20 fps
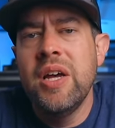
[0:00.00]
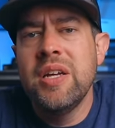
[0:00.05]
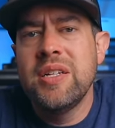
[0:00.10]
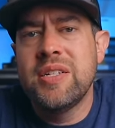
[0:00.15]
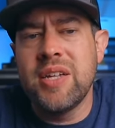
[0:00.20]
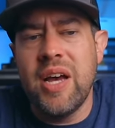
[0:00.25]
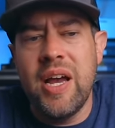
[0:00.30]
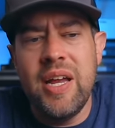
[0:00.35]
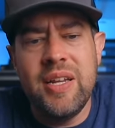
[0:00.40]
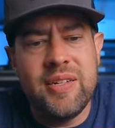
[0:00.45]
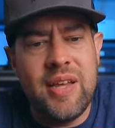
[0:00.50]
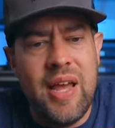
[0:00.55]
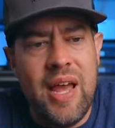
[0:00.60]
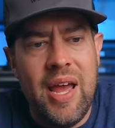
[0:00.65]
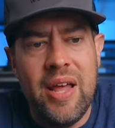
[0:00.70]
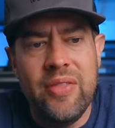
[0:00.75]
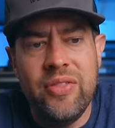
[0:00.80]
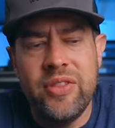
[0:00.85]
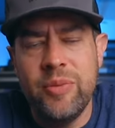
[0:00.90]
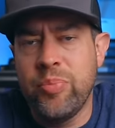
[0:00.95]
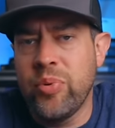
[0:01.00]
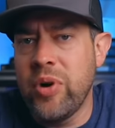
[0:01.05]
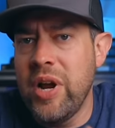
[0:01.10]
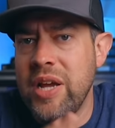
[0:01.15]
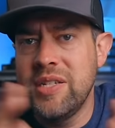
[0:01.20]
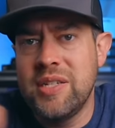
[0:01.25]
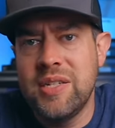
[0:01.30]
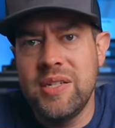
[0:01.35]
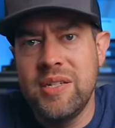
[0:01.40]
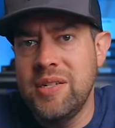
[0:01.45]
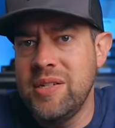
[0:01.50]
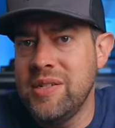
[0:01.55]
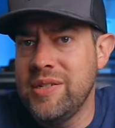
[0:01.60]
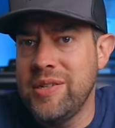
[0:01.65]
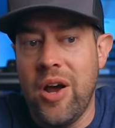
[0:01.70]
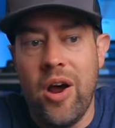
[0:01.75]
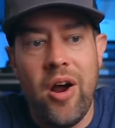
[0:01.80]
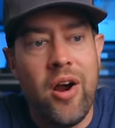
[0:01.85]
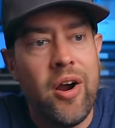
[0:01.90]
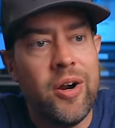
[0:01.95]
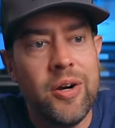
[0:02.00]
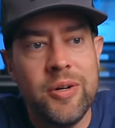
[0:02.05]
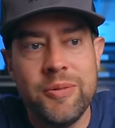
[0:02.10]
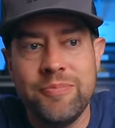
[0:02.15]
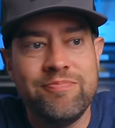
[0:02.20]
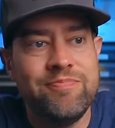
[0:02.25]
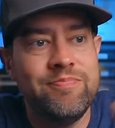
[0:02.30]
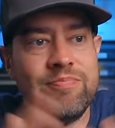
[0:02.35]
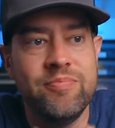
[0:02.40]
site, and the prices are,